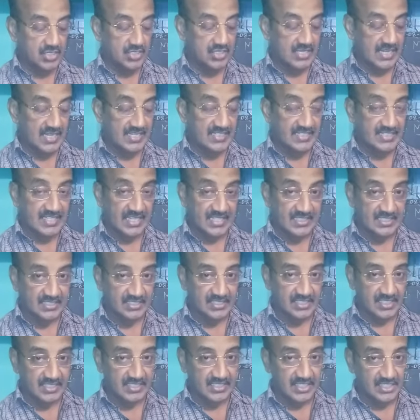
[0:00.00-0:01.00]
I just
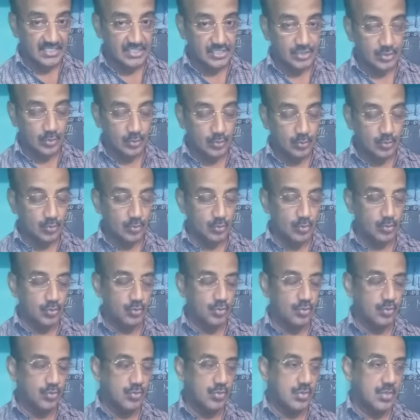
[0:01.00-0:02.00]
suggest you to
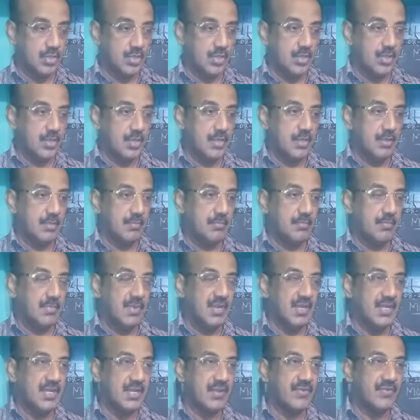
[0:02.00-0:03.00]
do,
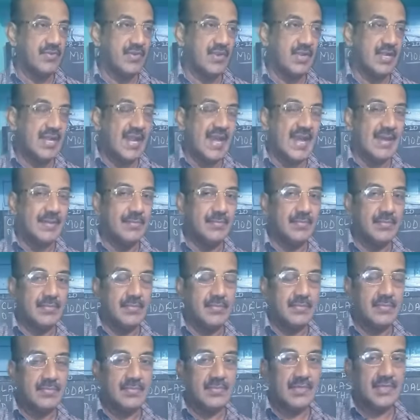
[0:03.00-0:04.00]
but every time
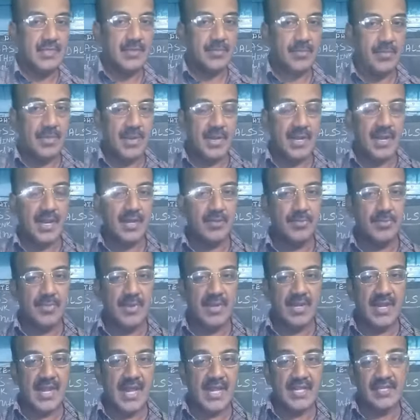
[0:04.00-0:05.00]
it may not be
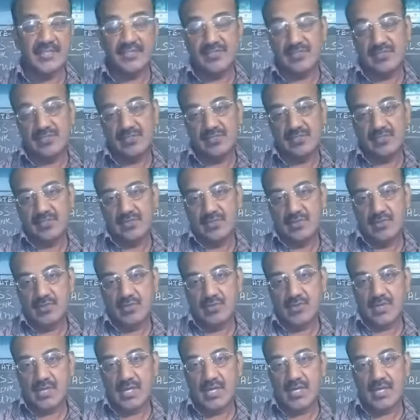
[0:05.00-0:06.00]
nice.
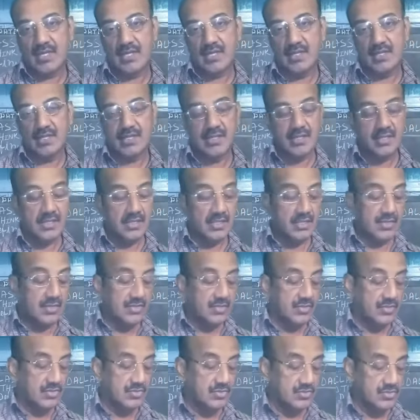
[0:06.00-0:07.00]
Okay,
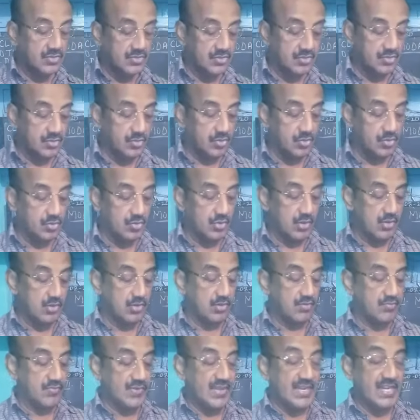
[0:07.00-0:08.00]
so you have got
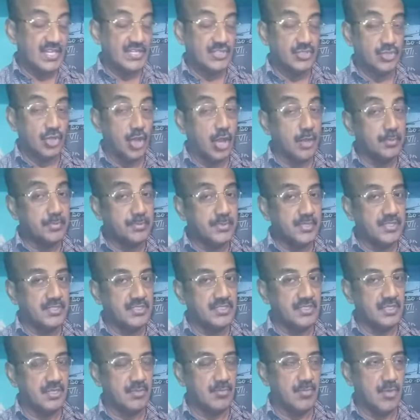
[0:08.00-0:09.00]
various options
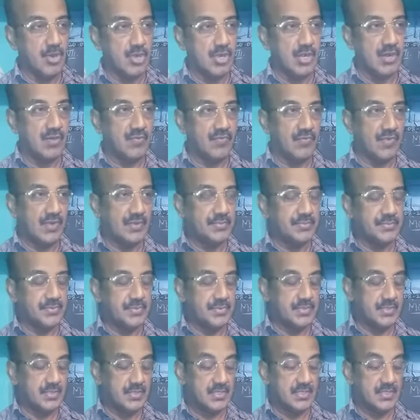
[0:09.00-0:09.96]
in modal verbs,